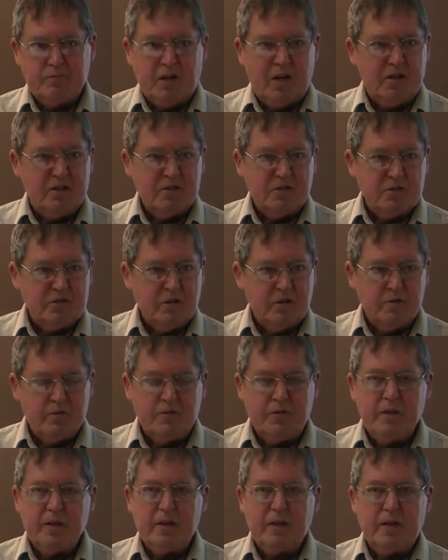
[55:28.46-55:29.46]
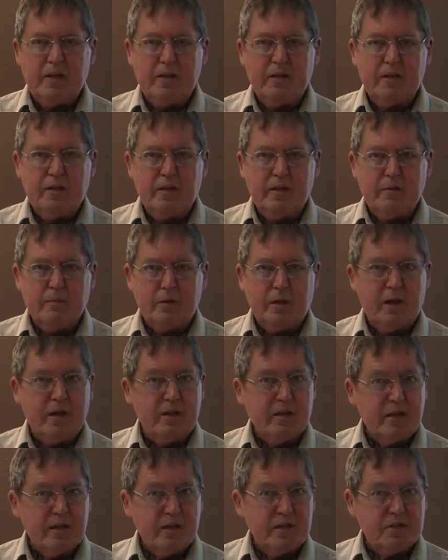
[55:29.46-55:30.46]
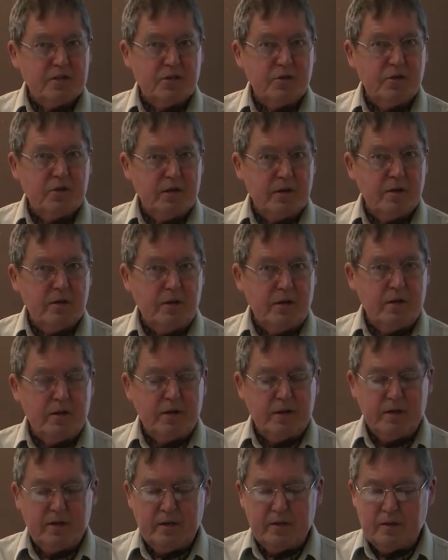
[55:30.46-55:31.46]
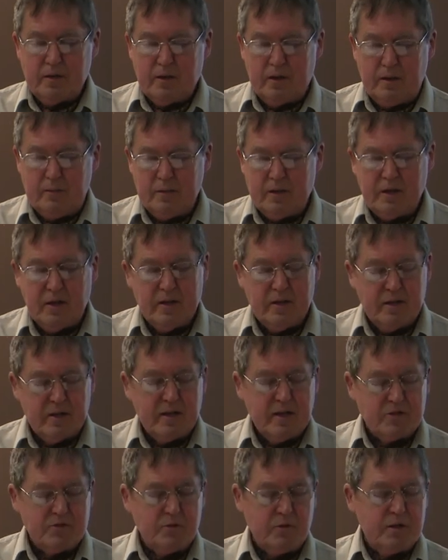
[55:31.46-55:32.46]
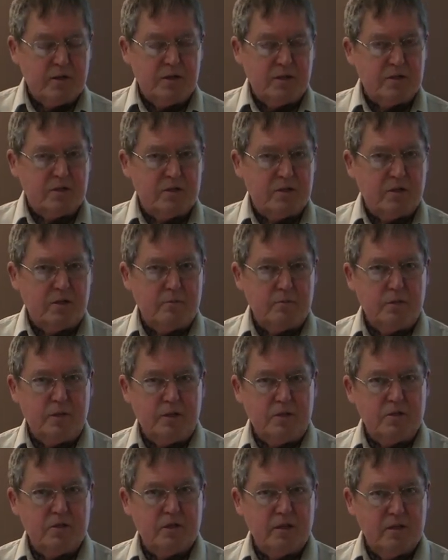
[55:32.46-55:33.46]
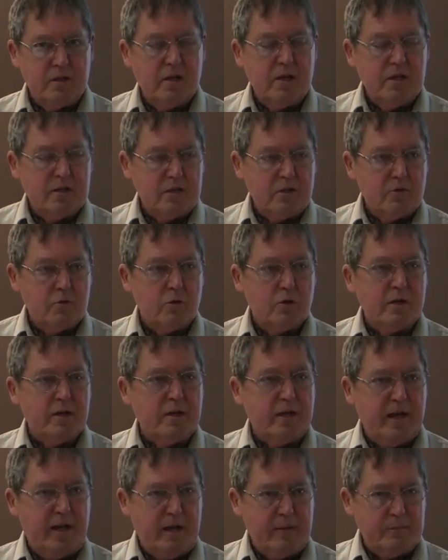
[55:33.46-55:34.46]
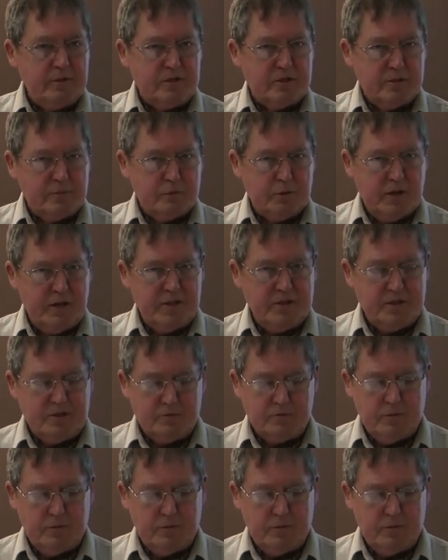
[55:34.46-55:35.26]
Others don't feel anything, but I think it's going on at any time. And I think that's what this psalm means. The Lord inhabits the praises.